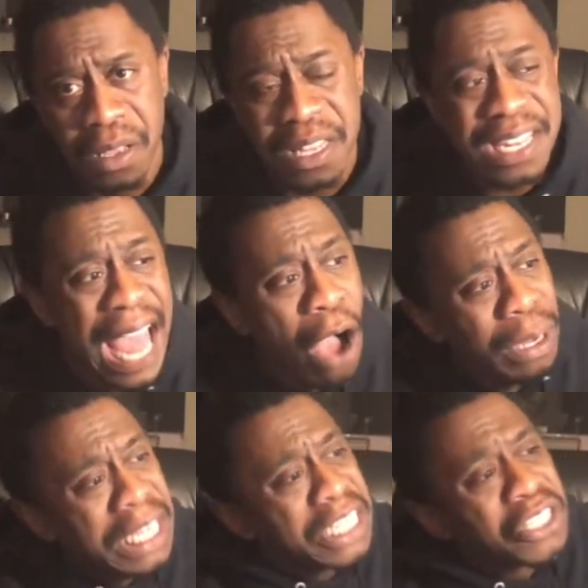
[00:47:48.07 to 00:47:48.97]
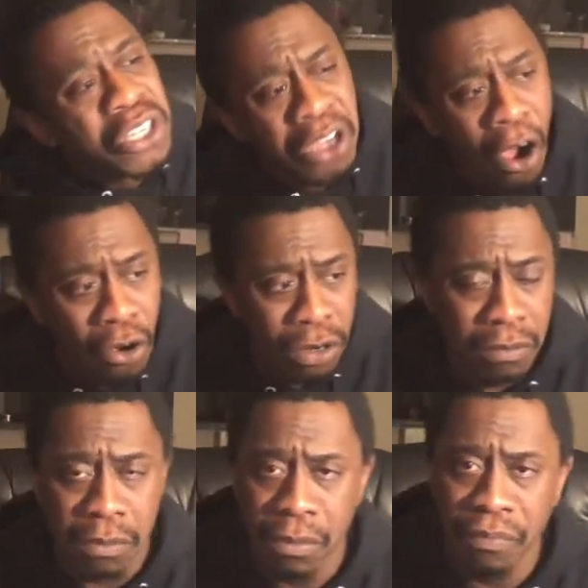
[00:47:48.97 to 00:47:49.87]
Now he is gone.
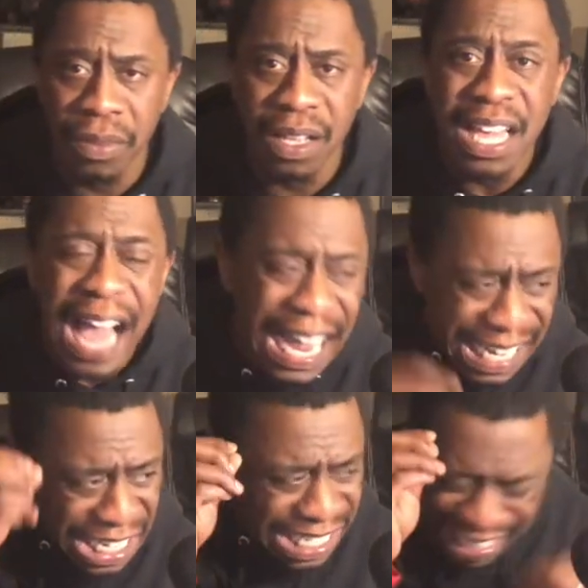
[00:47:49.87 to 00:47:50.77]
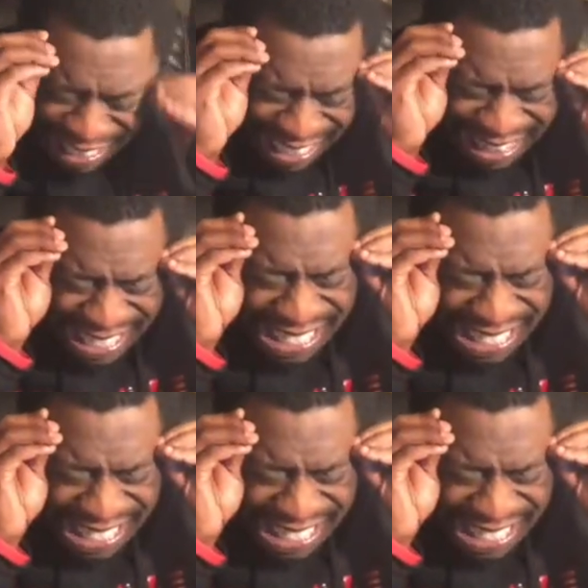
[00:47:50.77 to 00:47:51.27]
I need to get this